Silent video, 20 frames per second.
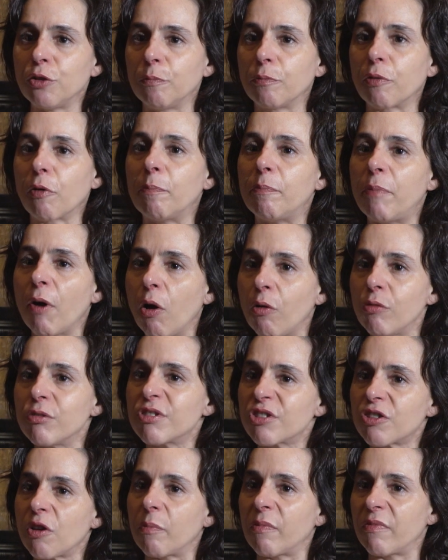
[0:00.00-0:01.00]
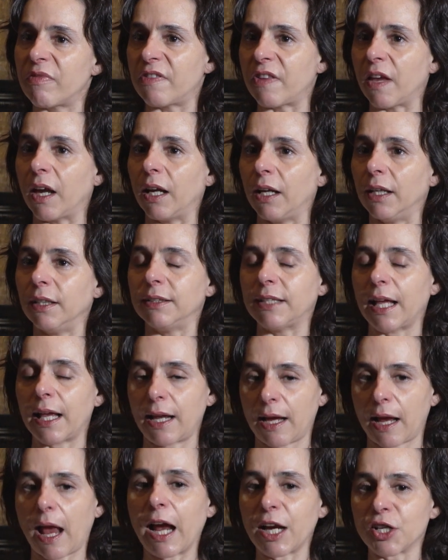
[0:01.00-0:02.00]
propose something
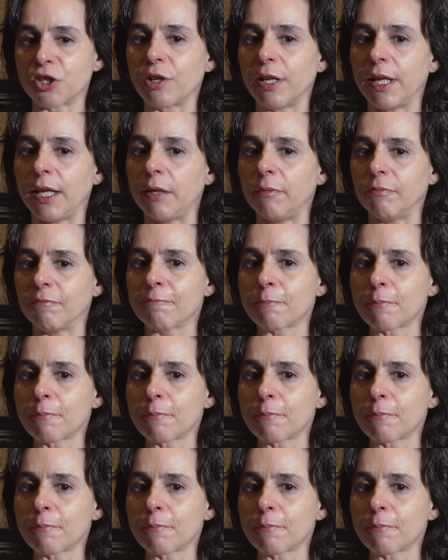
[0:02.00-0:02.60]
that actually